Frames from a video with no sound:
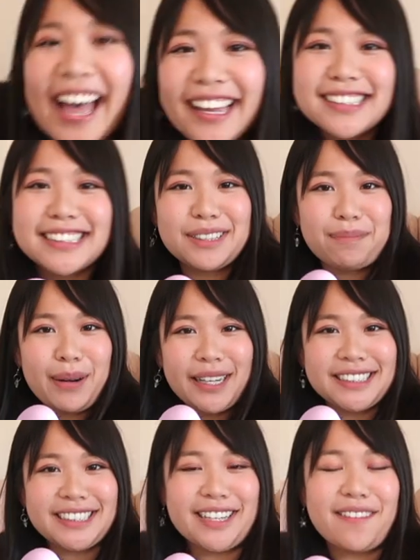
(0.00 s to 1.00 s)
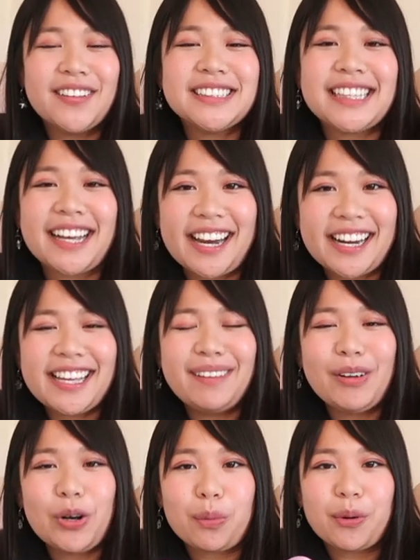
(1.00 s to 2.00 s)
As the president of the Sakana
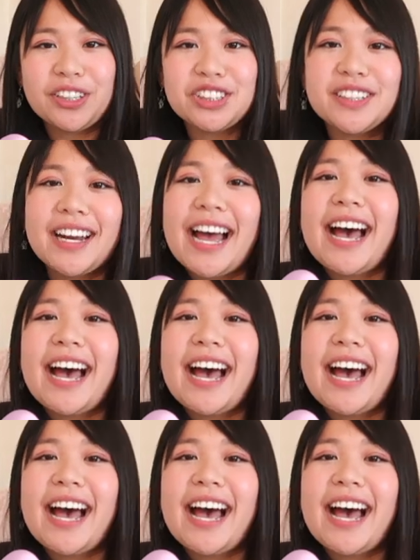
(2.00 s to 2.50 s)
Hime Corporation,